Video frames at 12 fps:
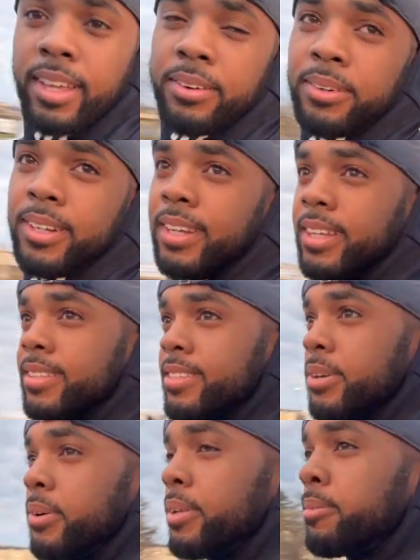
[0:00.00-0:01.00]
with nothing
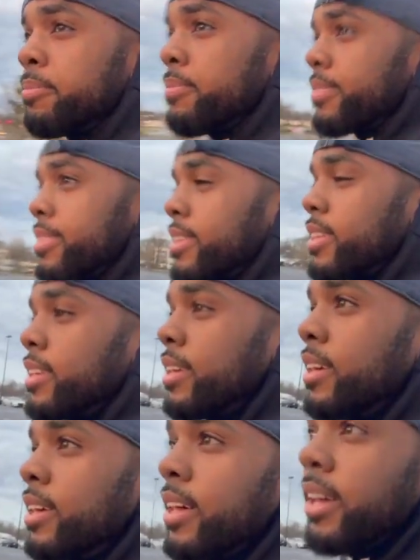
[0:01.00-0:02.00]
to it.
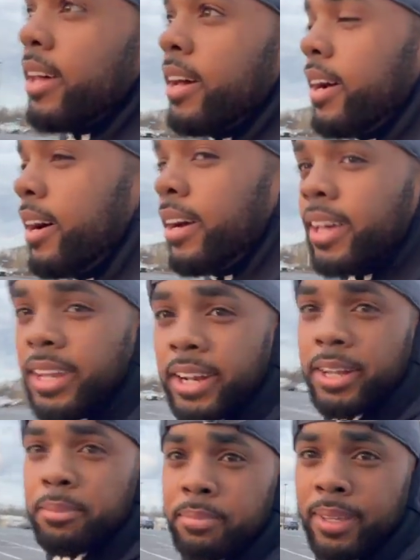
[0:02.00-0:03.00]

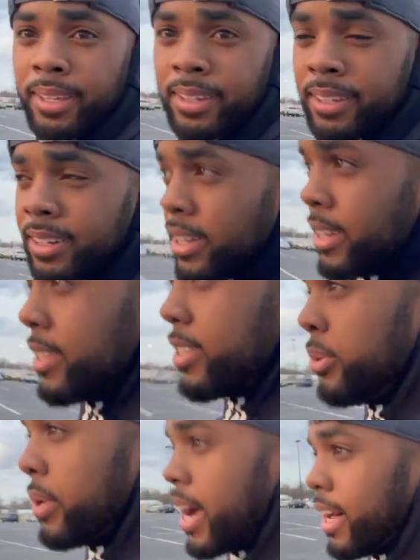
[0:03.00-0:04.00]
Ended up being
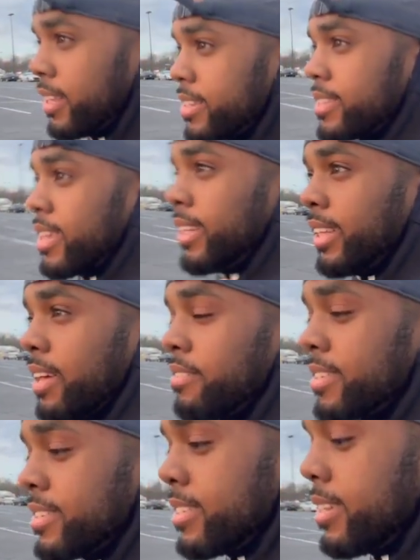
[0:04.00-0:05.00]

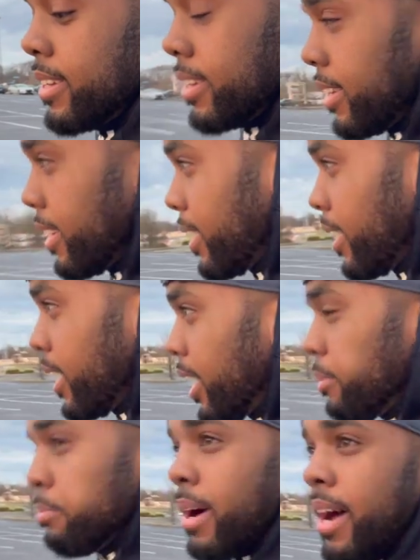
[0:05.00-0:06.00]
$2.11
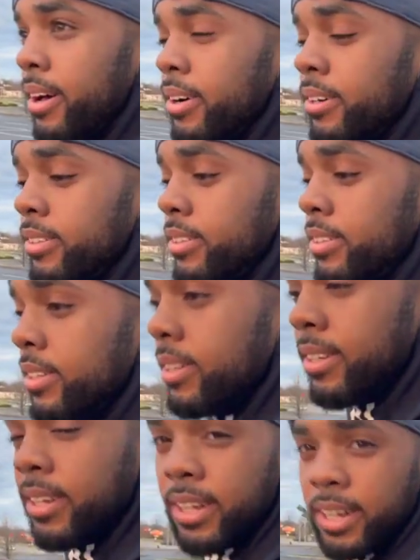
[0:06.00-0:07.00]
a mile,
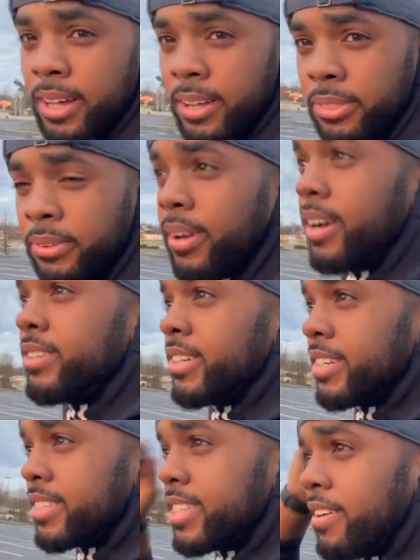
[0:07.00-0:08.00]

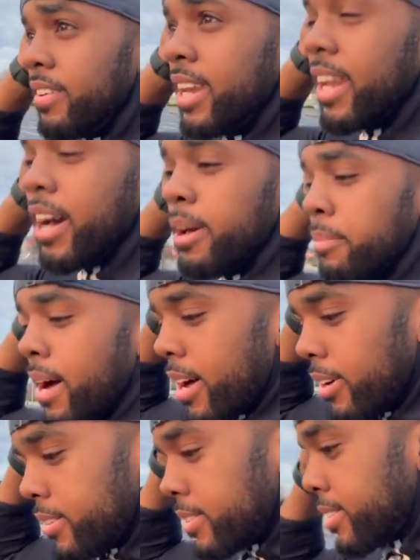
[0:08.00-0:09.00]
379
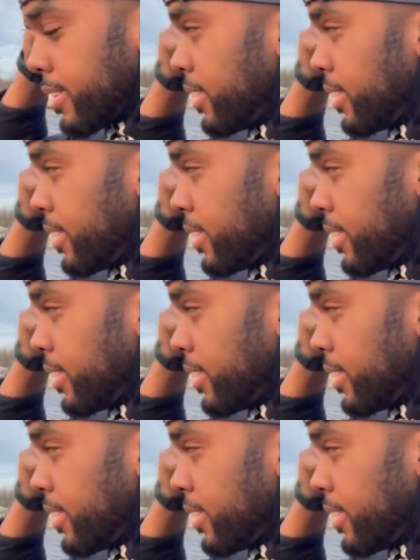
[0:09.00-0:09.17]
miles.